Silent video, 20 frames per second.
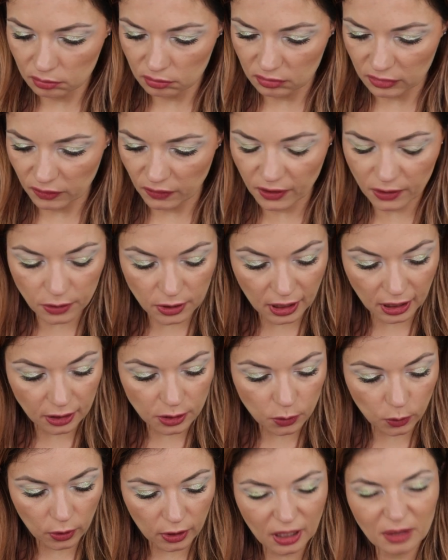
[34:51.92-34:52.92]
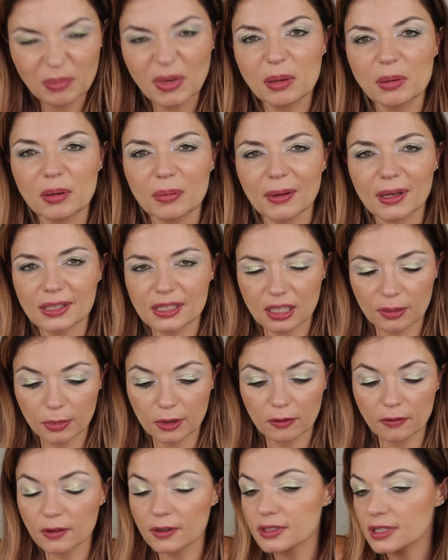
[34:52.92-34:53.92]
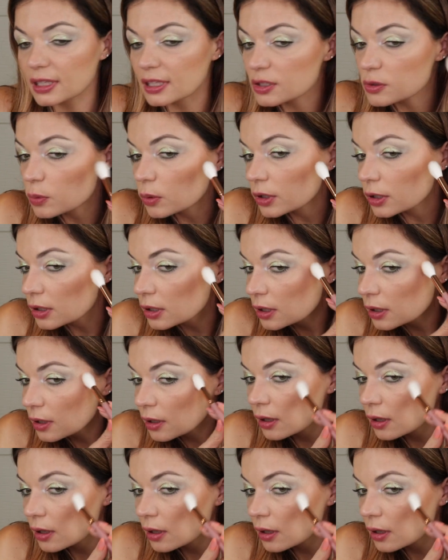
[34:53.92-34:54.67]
It feels like it's wood. It might be plastic, but it feels like it's wood.